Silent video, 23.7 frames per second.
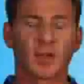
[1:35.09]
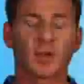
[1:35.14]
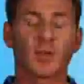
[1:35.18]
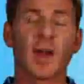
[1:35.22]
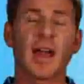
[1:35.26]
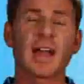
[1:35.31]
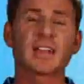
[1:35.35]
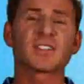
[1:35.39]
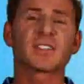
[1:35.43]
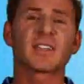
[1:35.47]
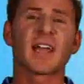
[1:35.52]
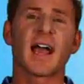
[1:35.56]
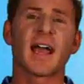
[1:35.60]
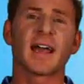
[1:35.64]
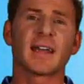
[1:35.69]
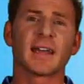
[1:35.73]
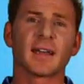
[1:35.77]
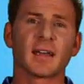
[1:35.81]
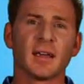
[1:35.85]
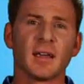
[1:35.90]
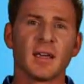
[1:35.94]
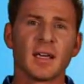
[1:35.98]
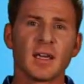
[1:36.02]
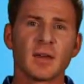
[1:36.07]
Crash
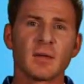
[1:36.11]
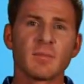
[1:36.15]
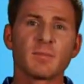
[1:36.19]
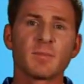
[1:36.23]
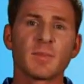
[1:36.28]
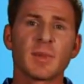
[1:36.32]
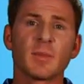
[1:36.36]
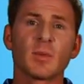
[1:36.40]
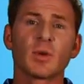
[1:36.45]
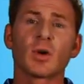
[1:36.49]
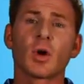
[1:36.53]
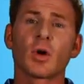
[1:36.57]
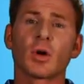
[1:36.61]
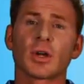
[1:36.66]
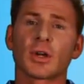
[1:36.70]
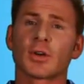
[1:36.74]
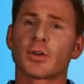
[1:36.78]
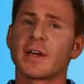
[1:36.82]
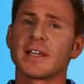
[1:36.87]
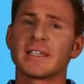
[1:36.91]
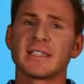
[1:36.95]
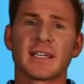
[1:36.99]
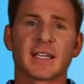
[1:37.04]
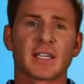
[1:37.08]
dieting, people go to
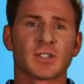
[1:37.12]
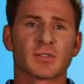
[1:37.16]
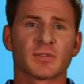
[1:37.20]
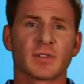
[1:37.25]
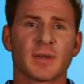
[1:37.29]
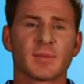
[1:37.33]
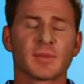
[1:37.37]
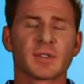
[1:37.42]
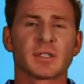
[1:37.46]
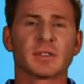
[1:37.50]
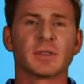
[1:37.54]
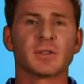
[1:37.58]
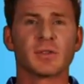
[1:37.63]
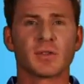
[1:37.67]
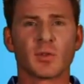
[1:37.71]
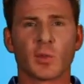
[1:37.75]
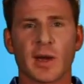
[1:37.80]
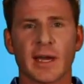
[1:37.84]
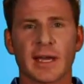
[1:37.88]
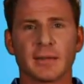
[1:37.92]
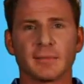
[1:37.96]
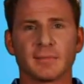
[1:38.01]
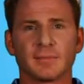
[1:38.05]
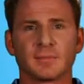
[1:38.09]
crazy extremes to lose
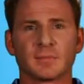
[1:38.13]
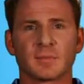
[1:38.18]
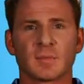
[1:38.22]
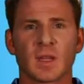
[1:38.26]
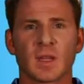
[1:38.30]
weight,